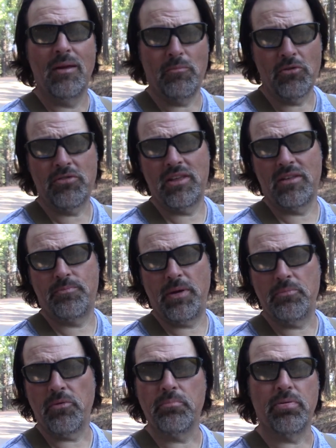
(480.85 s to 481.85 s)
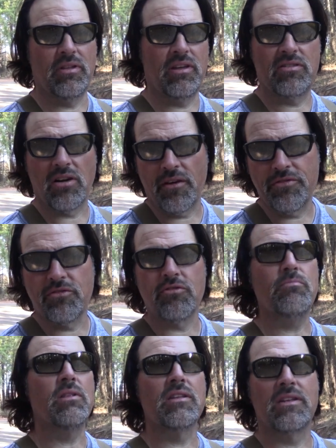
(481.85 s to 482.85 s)
and most of these people, police
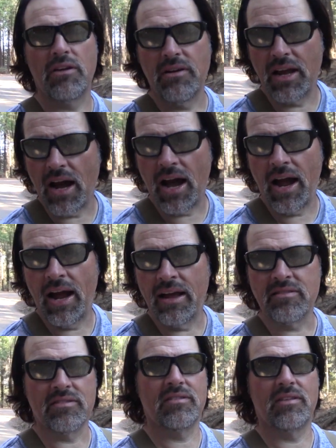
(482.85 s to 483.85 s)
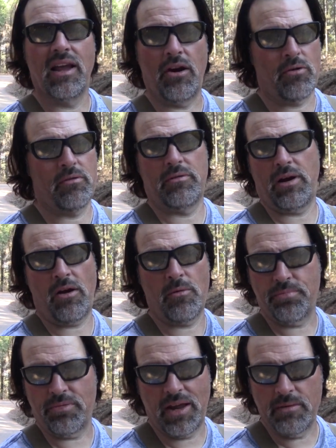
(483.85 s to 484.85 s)
officers, military guys,
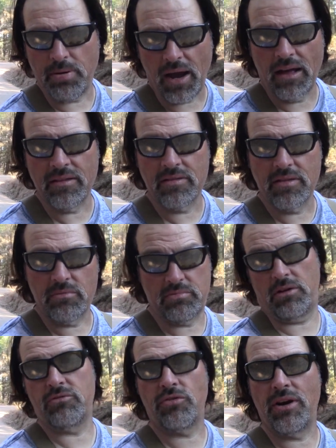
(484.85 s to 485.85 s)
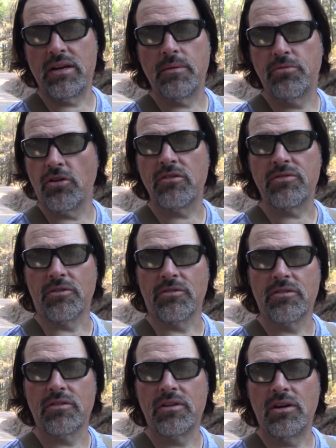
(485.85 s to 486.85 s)
airplane pilots, they're trained
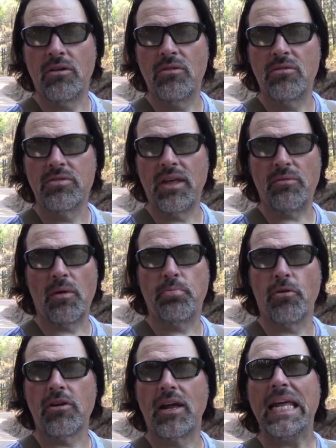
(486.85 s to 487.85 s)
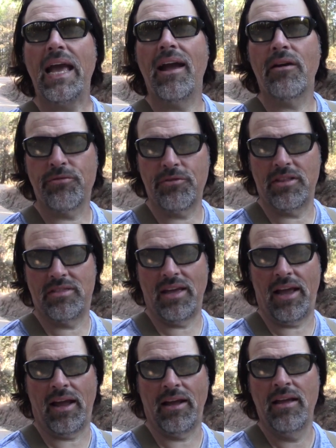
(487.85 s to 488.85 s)
observers, you know? They report on
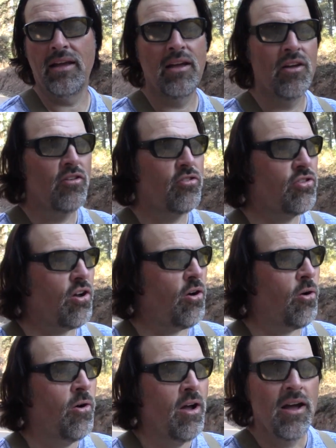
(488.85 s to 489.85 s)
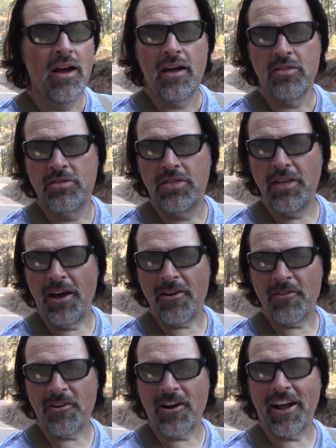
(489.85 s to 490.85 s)
everything. So
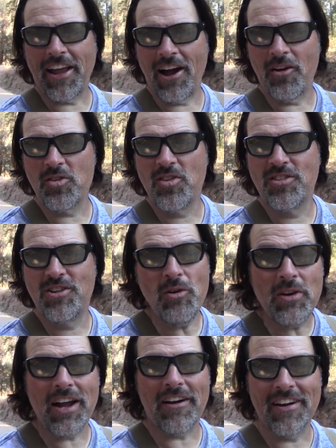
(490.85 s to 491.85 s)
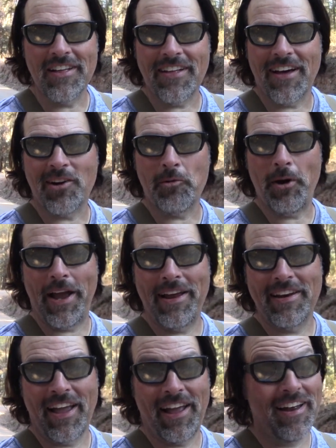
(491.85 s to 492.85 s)
their accounts do carry a lot of
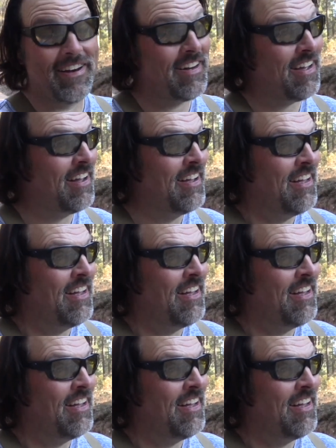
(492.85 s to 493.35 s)
weight, and